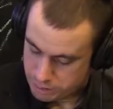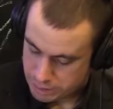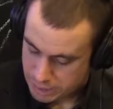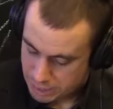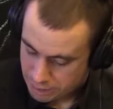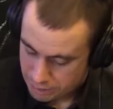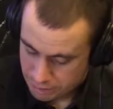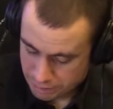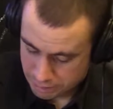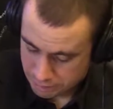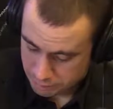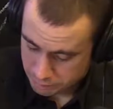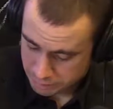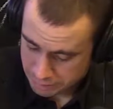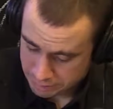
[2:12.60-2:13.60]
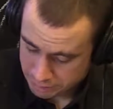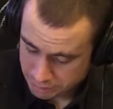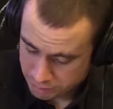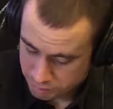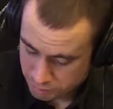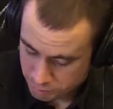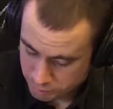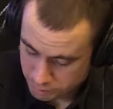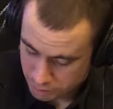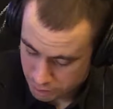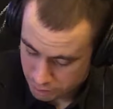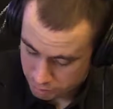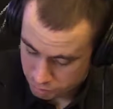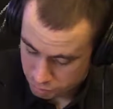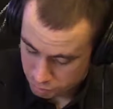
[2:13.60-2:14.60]
At least in
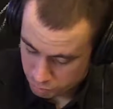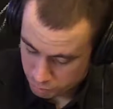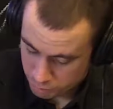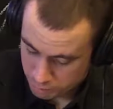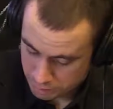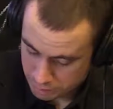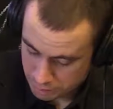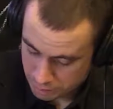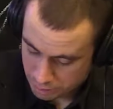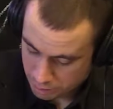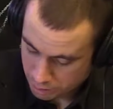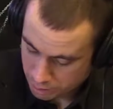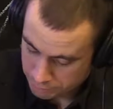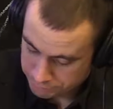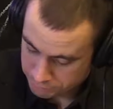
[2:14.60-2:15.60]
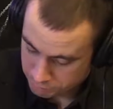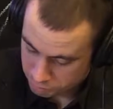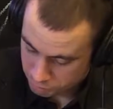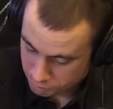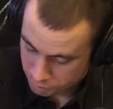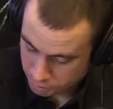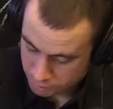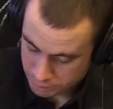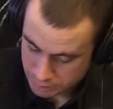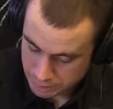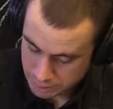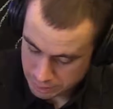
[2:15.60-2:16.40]
regards to the officer,